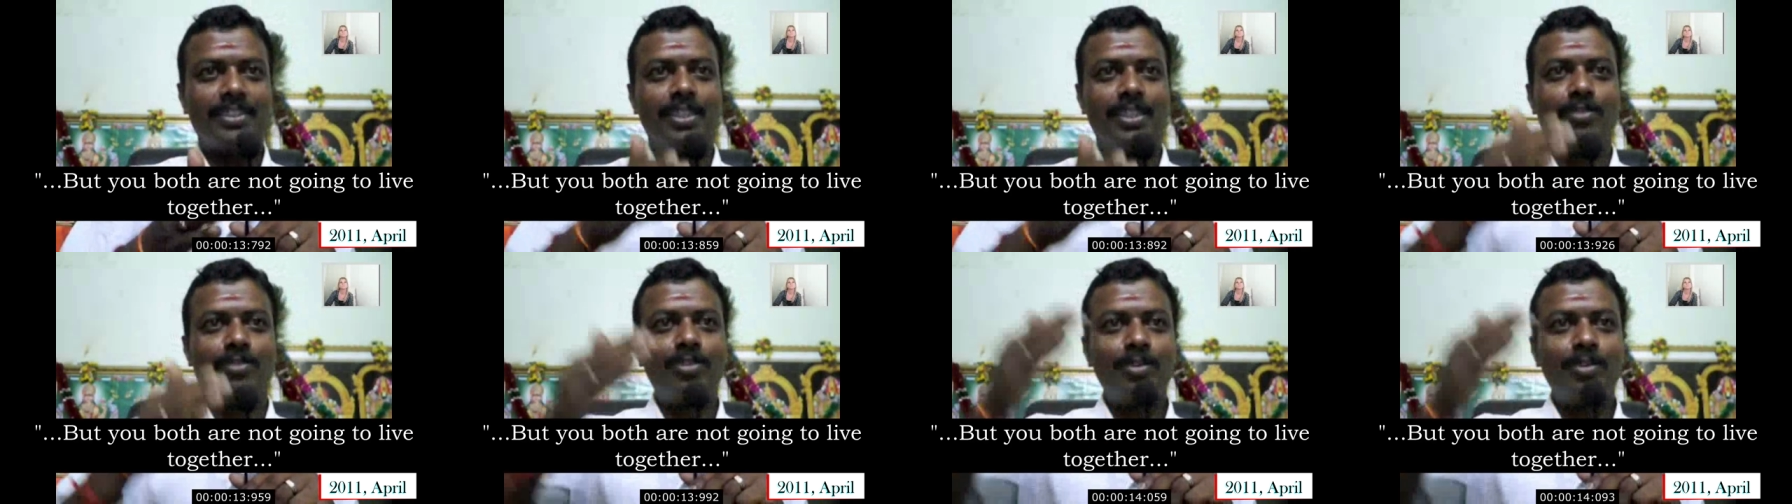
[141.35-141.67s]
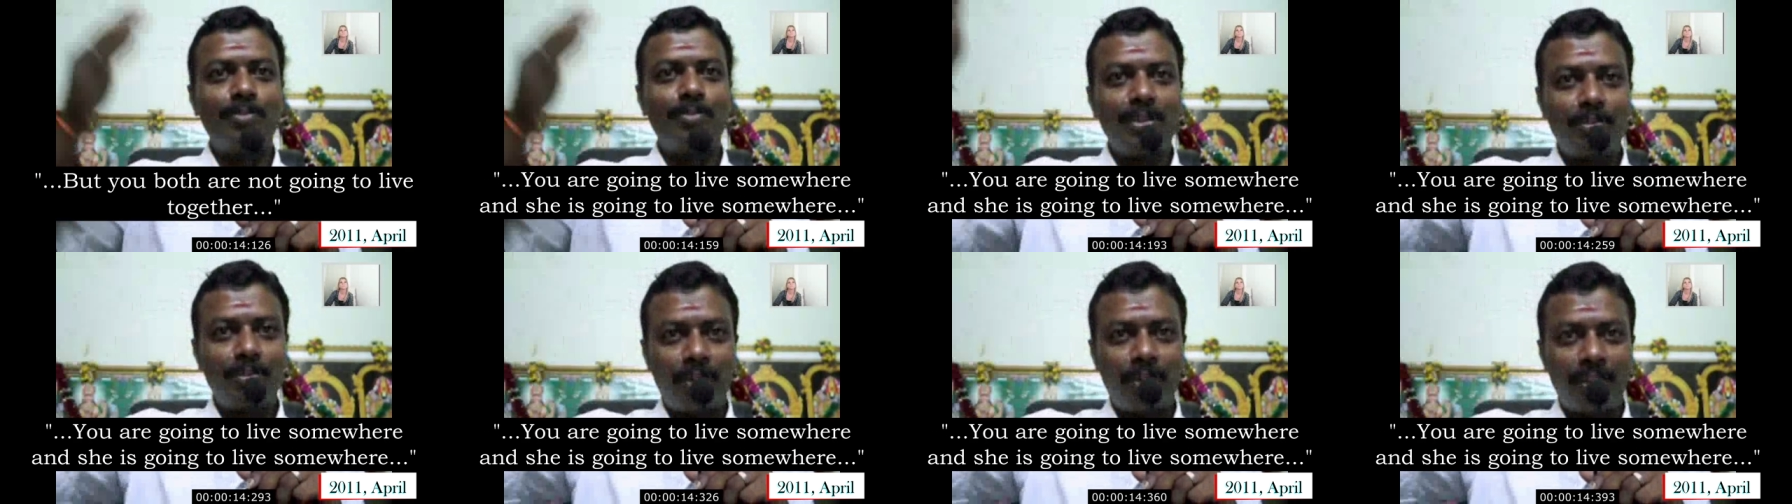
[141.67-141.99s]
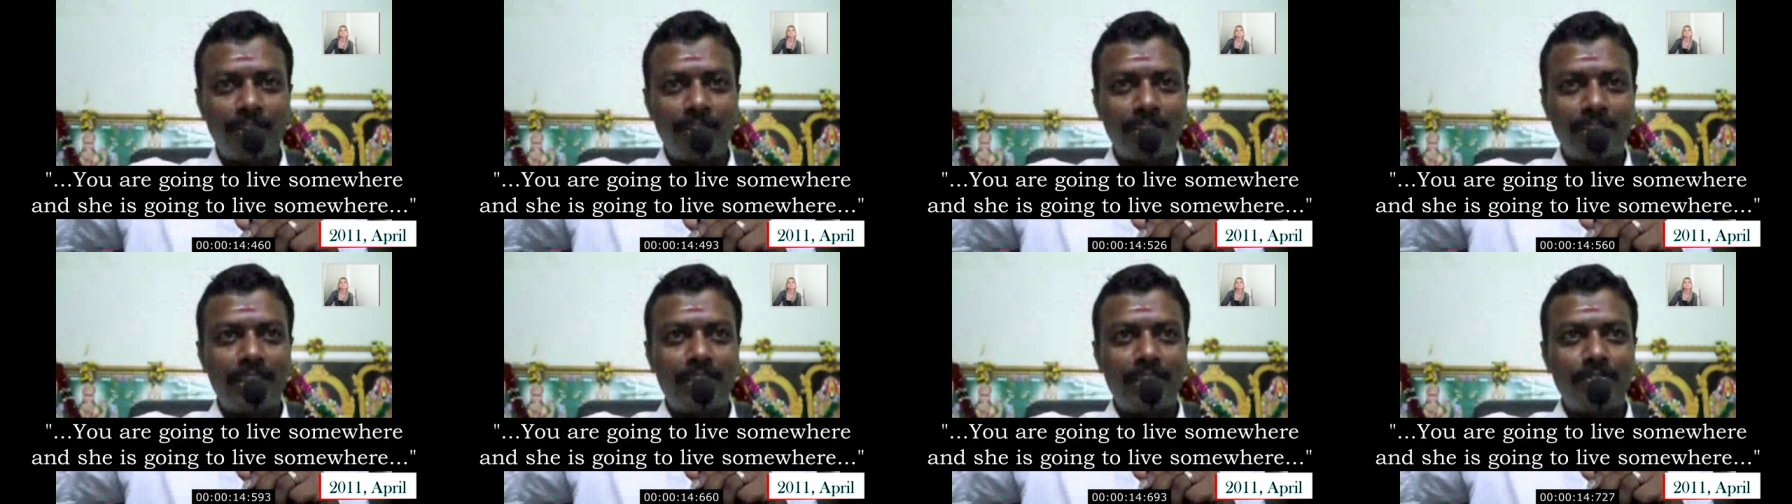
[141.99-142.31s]
You will be
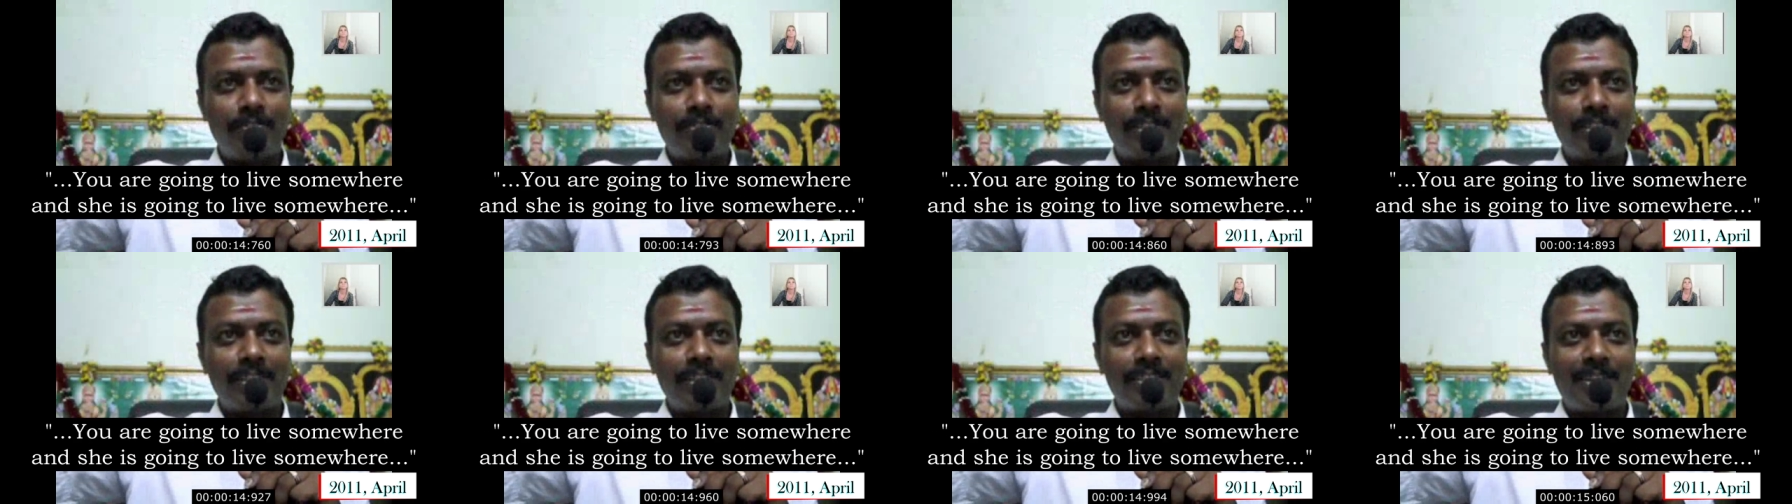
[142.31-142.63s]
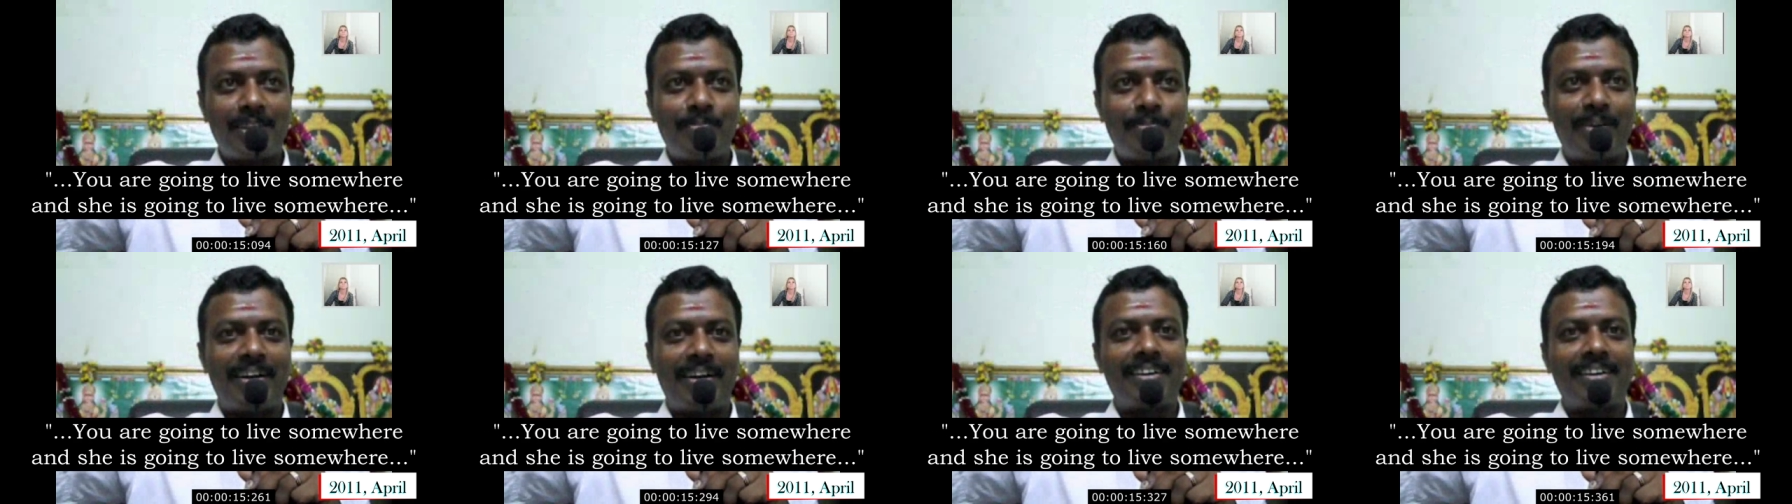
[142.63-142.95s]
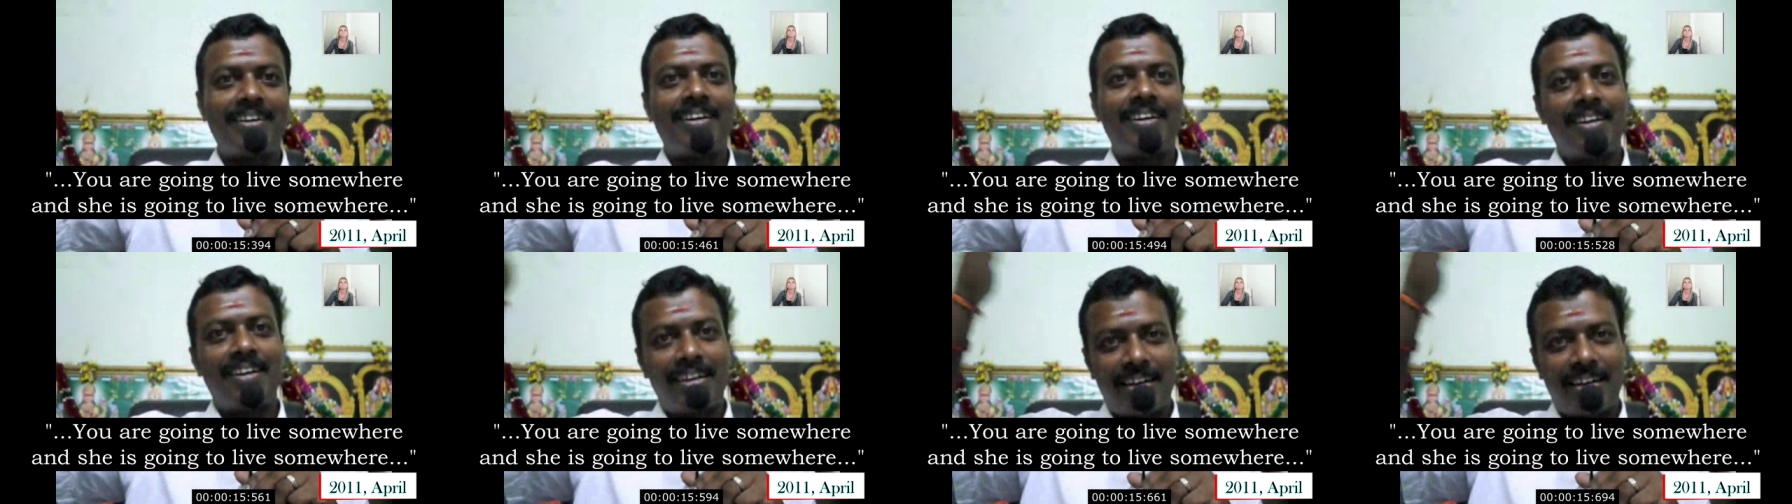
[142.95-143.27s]
going to live in summer,
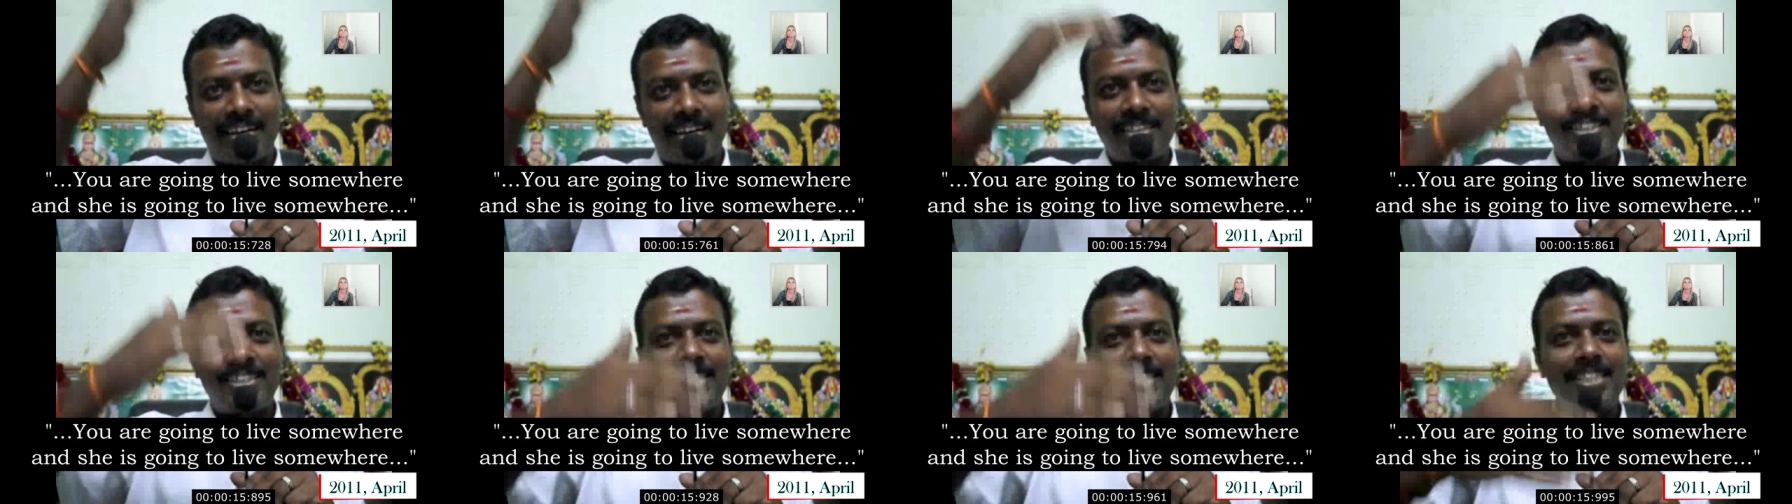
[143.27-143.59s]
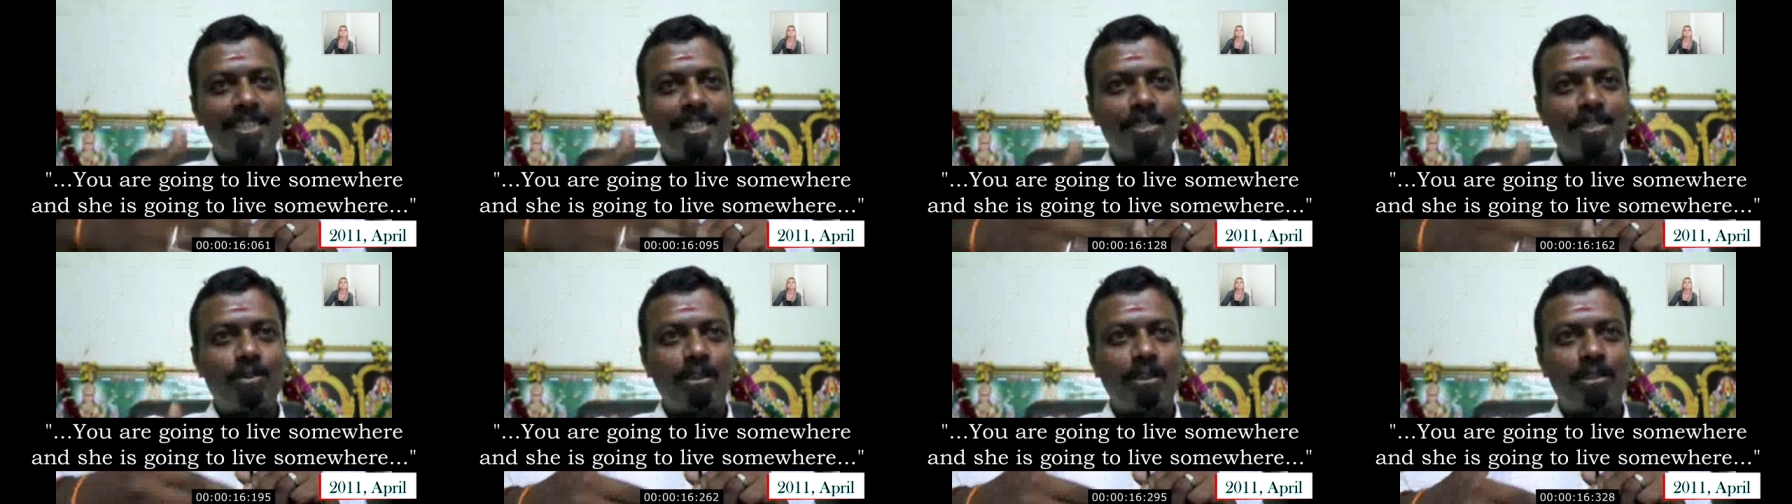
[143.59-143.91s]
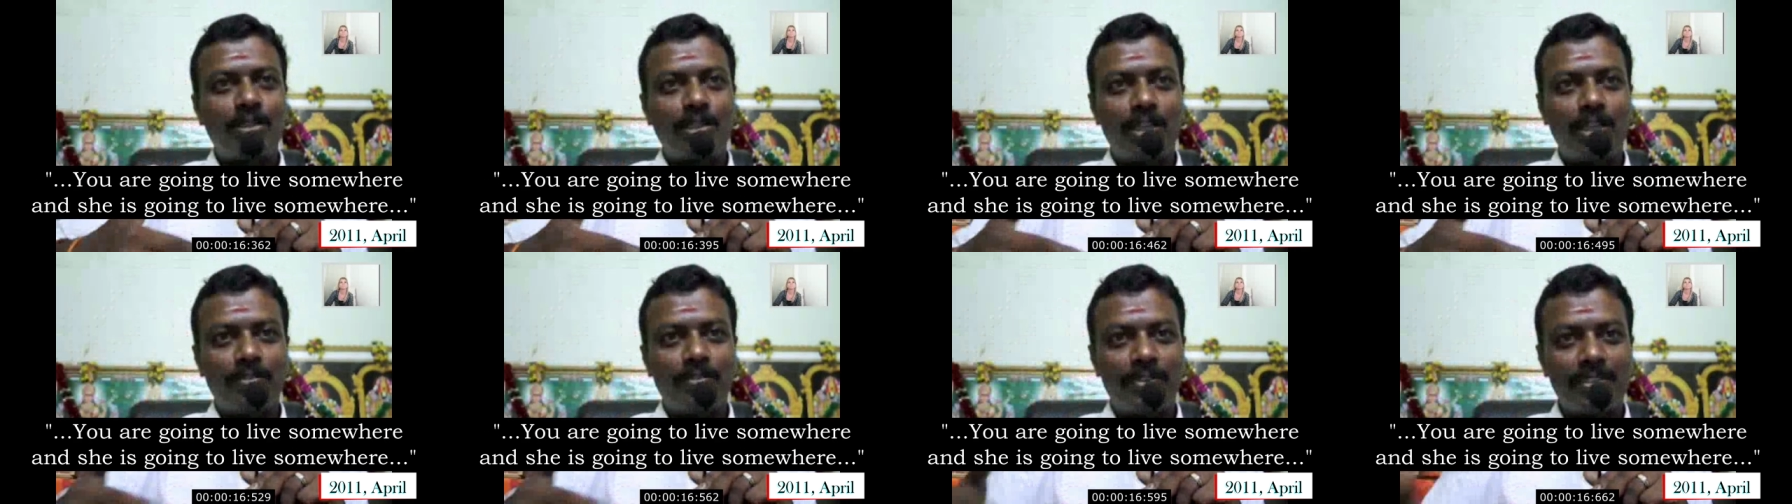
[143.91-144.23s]
and she is going
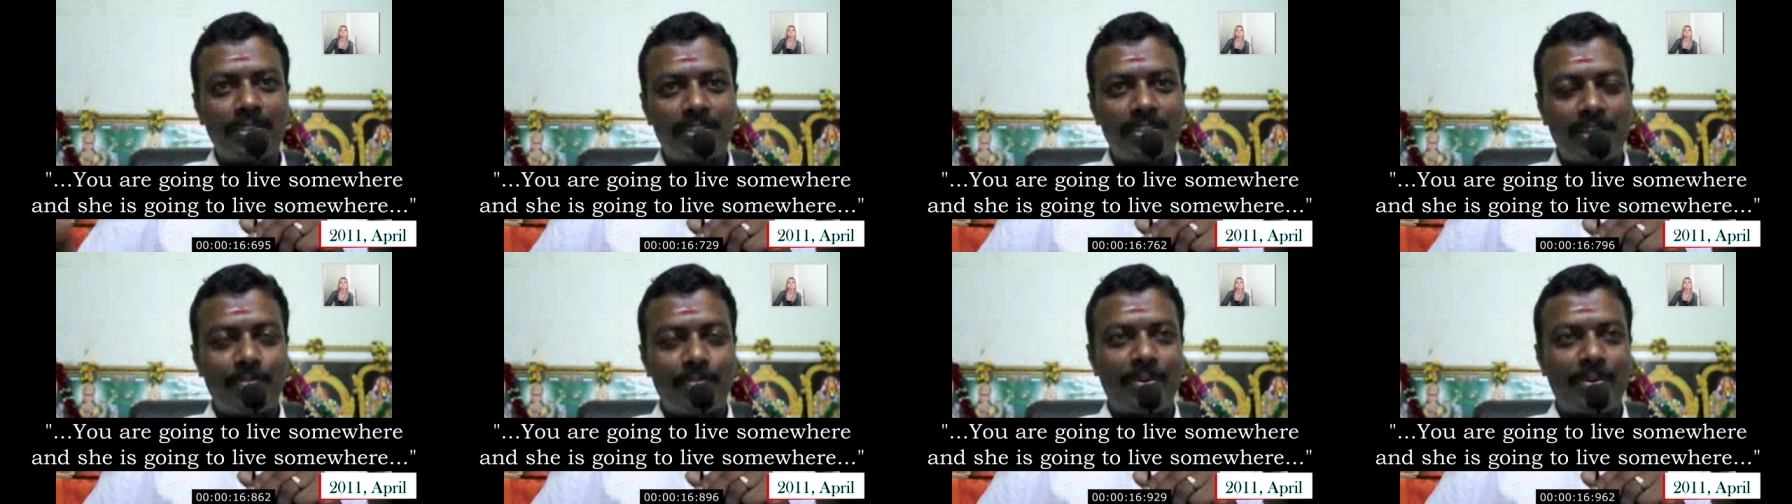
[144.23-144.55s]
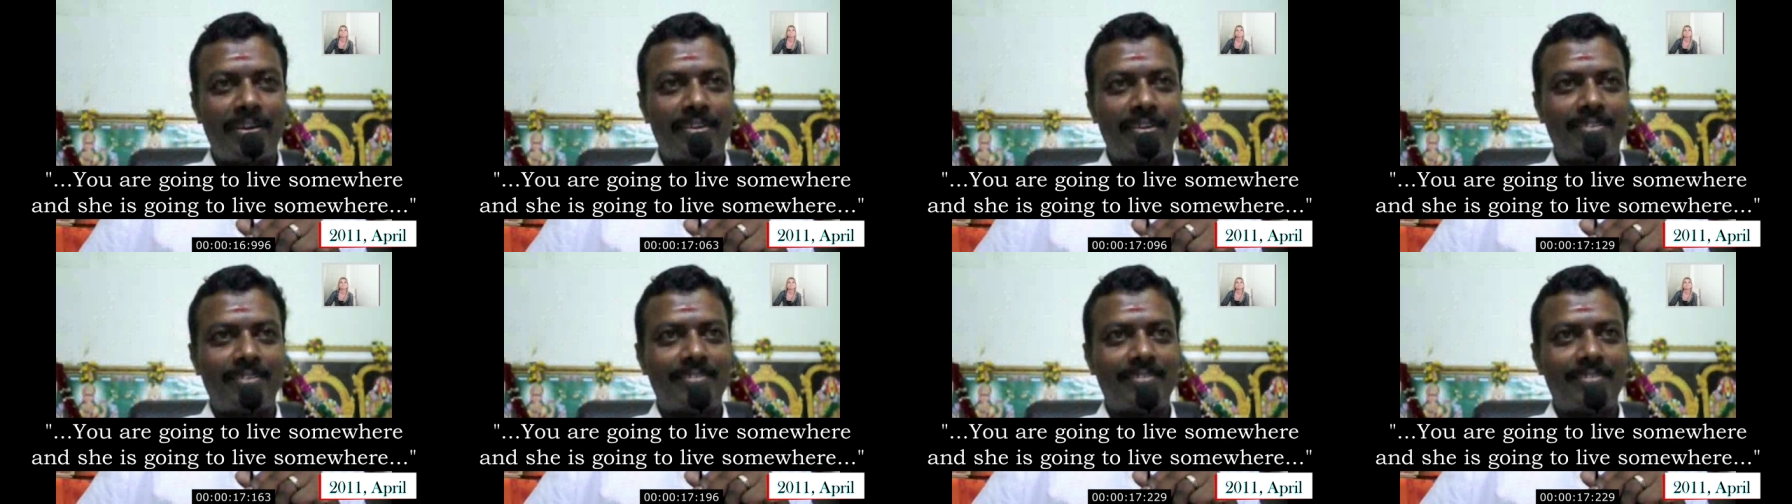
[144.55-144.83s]
to live in summer.